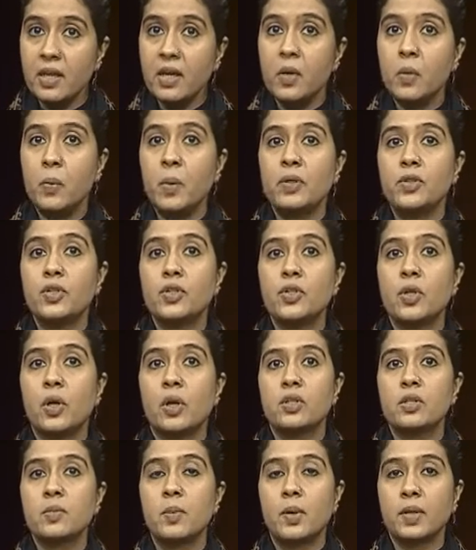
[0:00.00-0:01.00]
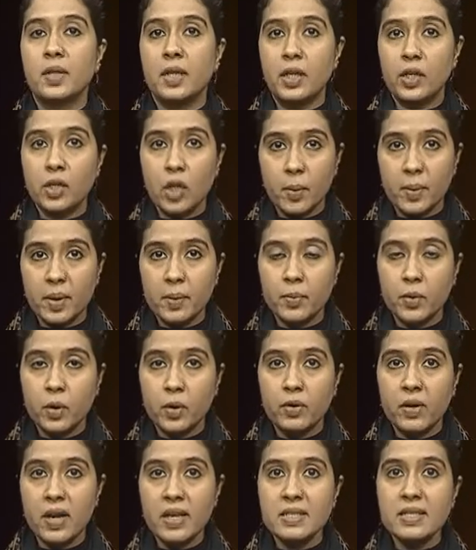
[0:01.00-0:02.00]
when she talks about economic
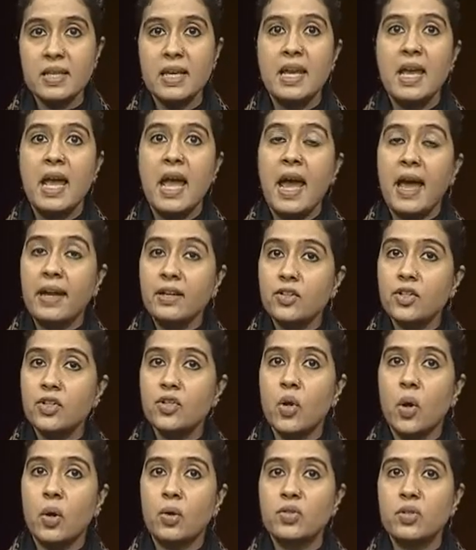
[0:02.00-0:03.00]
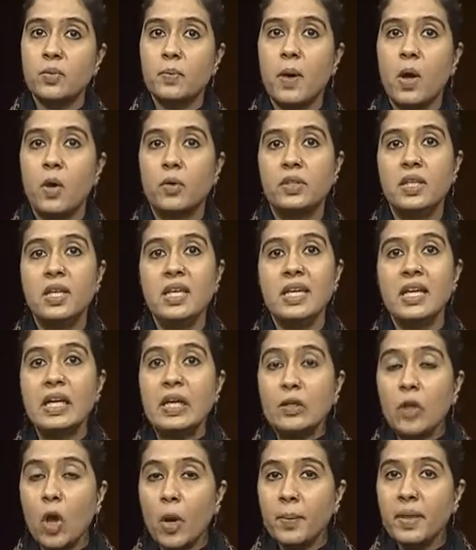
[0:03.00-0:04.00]
progress, and she talks about the
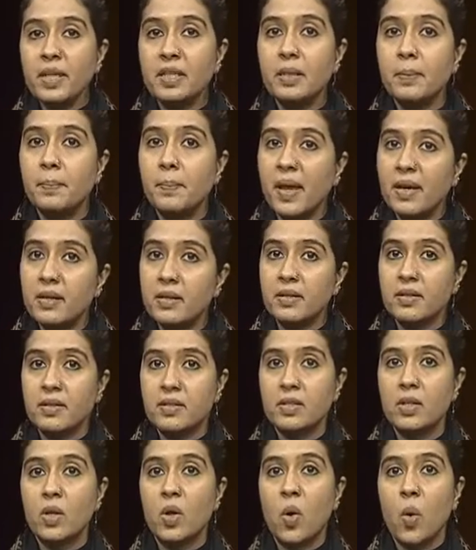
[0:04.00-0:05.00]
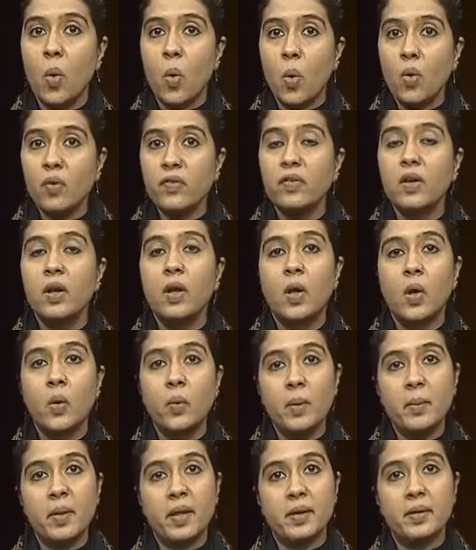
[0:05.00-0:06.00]
economic dependence of
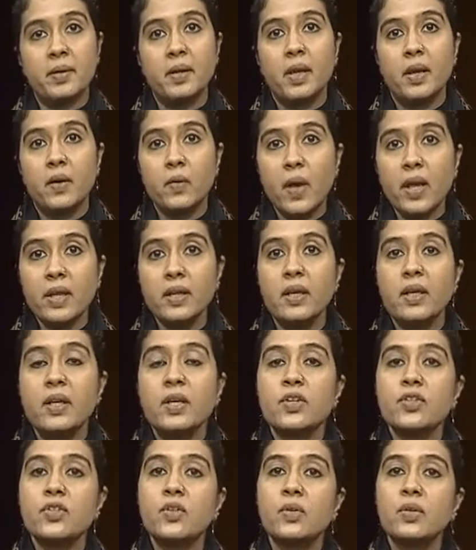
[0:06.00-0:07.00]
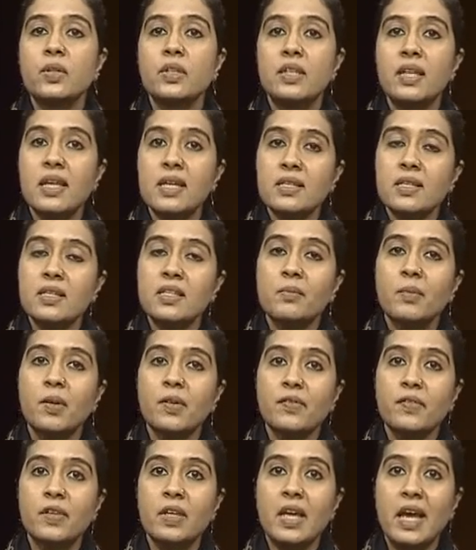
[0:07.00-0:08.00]
women. Right? So, these are some
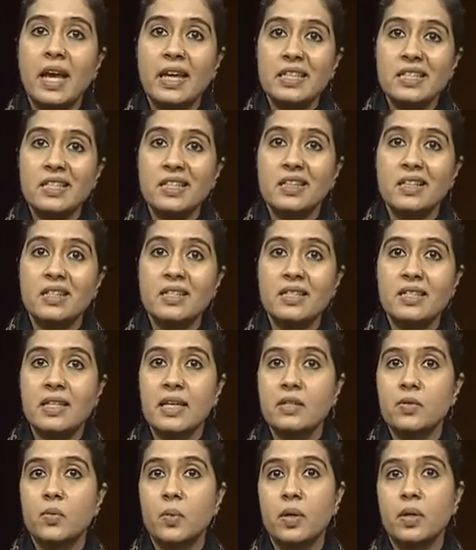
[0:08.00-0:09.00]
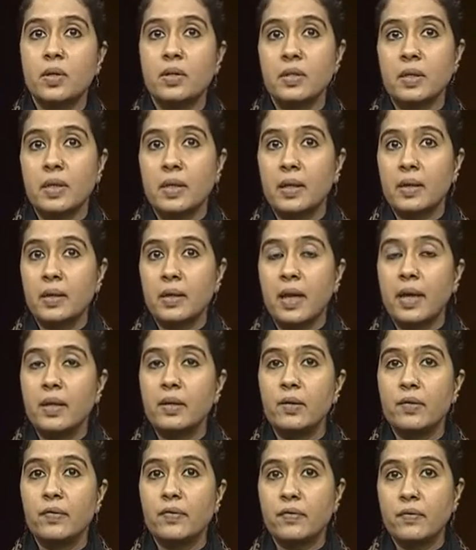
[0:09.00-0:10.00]
of the ideas that were uh, kind
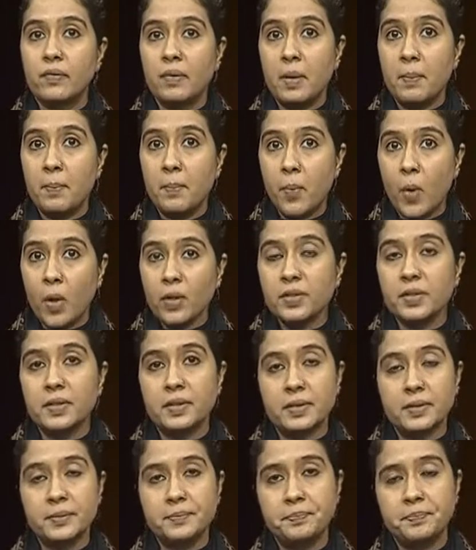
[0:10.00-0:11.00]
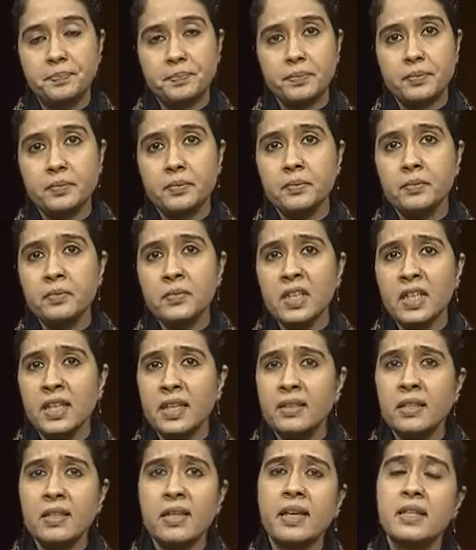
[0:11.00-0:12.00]
of important
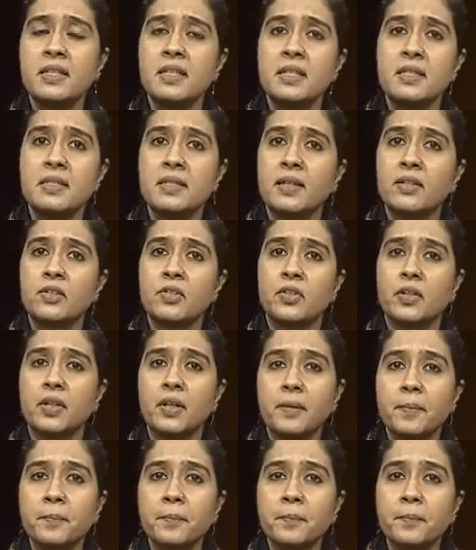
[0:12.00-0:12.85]
in the 19th century.